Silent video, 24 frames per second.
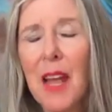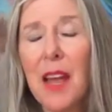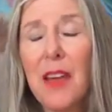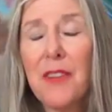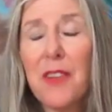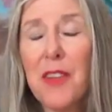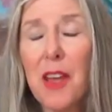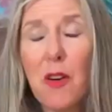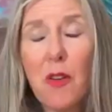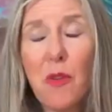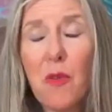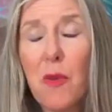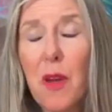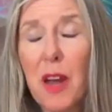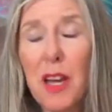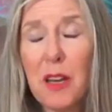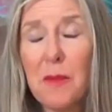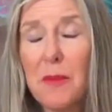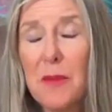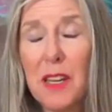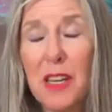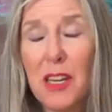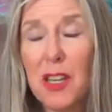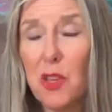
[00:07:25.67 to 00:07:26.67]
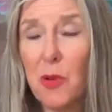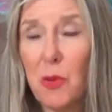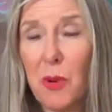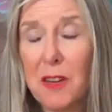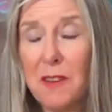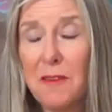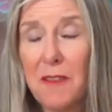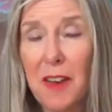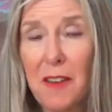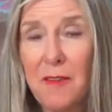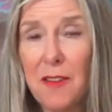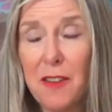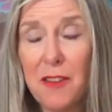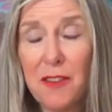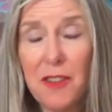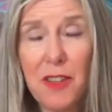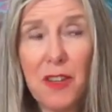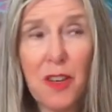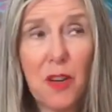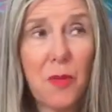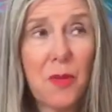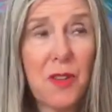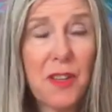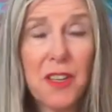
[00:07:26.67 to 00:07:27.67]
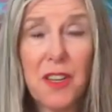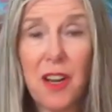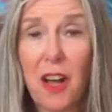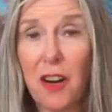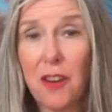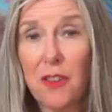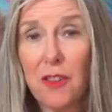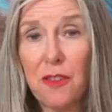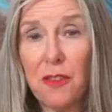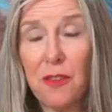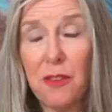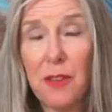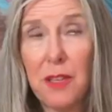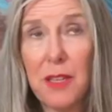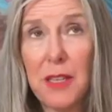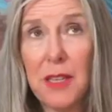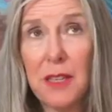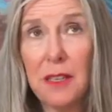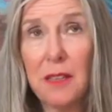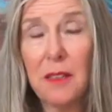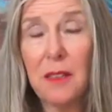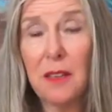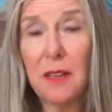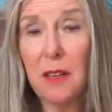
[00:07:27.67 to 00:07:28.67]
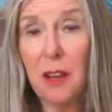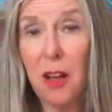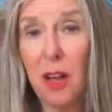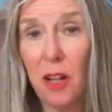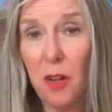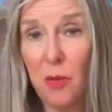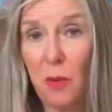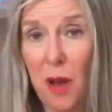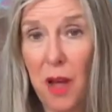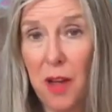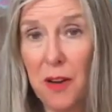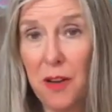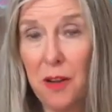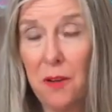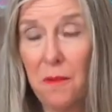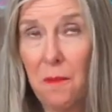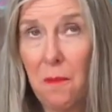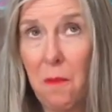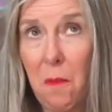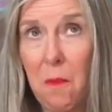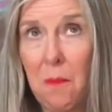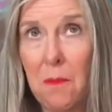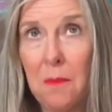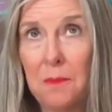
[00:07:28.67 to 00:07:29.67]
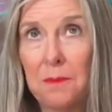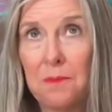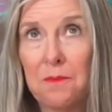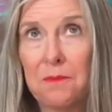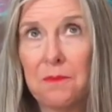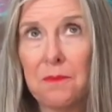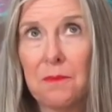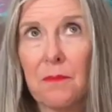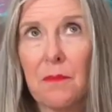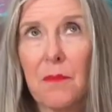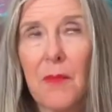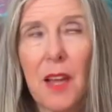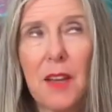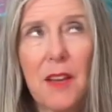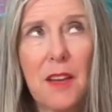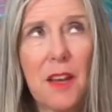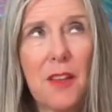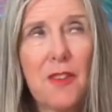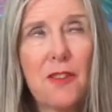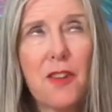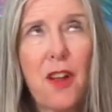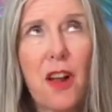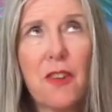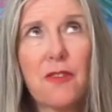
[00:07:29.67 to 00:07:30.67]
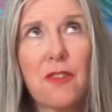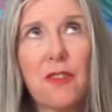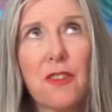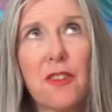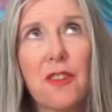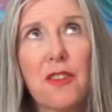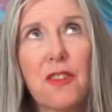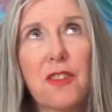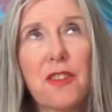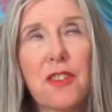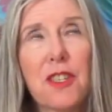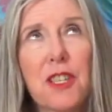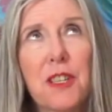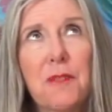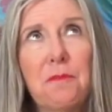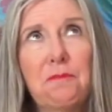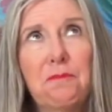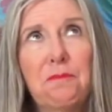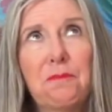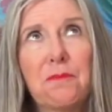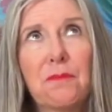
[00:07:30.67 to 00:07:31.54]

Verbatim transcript: they were recommended 25 years ago with a doctor in Colorado, another doctor in Houston,